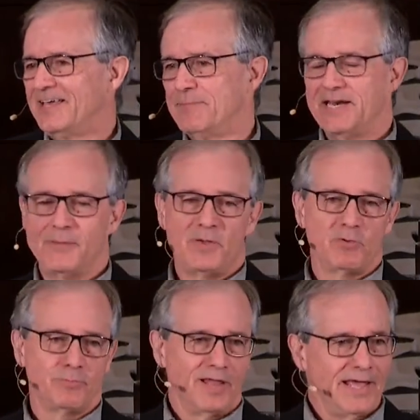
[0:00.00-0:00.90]
It may not be
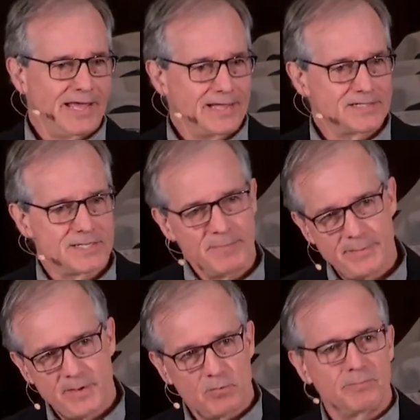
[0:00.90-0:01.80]
with blades, it
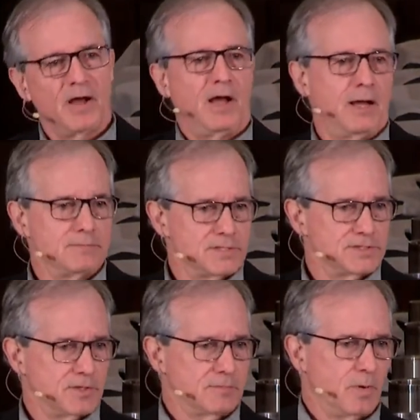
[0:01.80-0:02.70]
may be with bombs
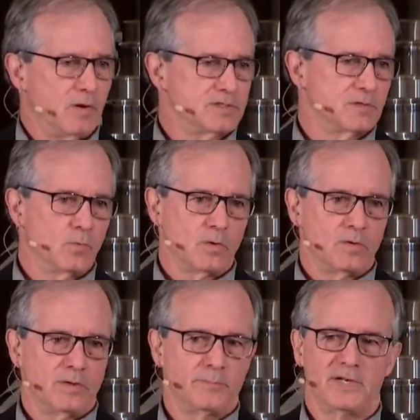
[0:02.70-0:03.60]
in certain parts of the
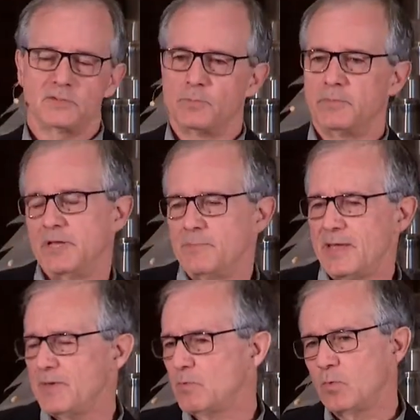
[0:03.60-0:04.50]
world, but it
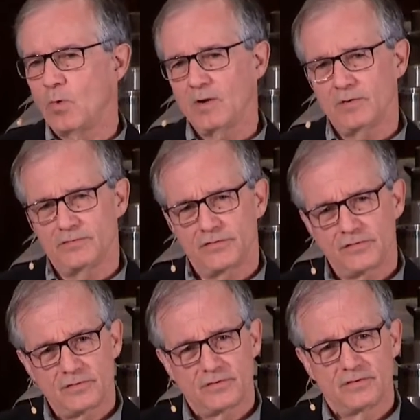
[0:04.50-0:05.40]
may be with
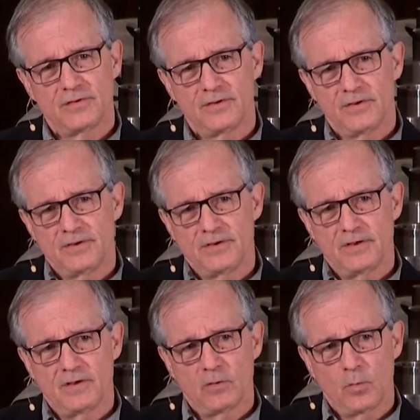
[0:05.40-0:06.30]
words,
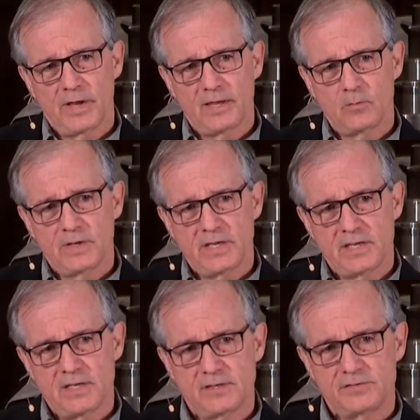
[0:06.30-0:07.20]
the way
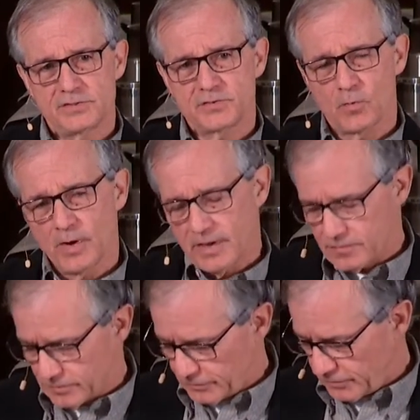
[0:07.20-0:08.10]
we destroy
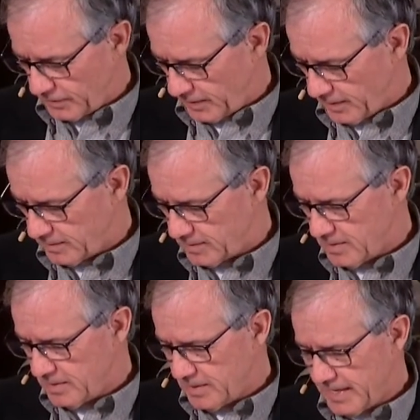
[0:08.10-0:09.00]
others and
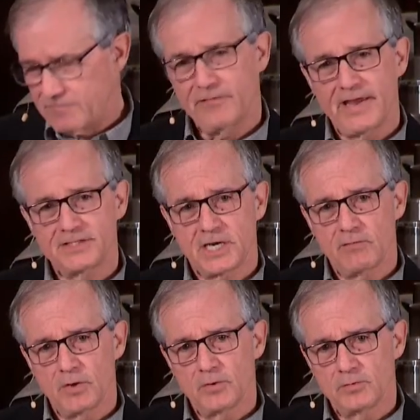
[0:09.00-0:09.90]
advance
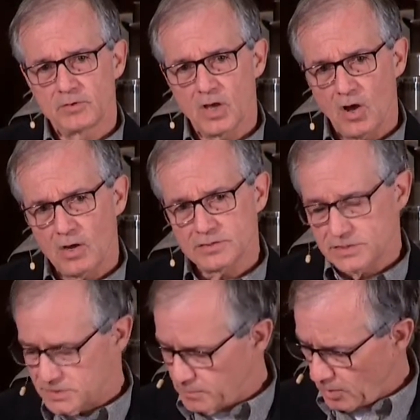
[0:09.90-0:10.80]
our own
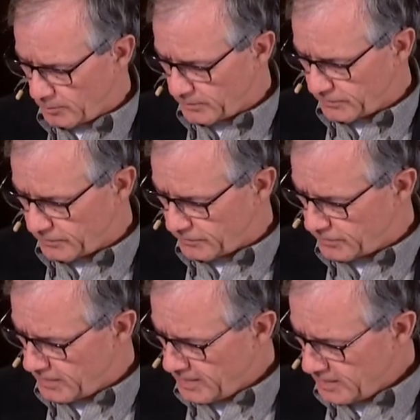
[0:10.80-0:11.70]
causes and
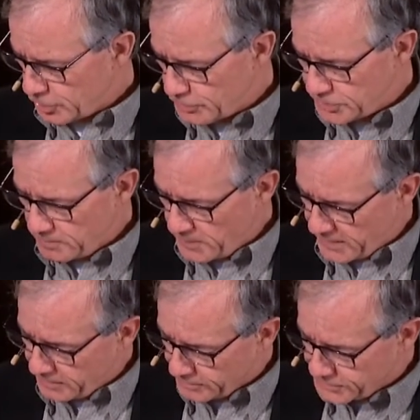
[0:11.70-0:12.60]
purposes. Eugene
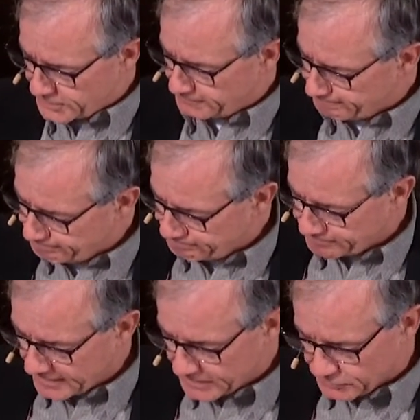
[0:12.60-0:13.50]
Peterson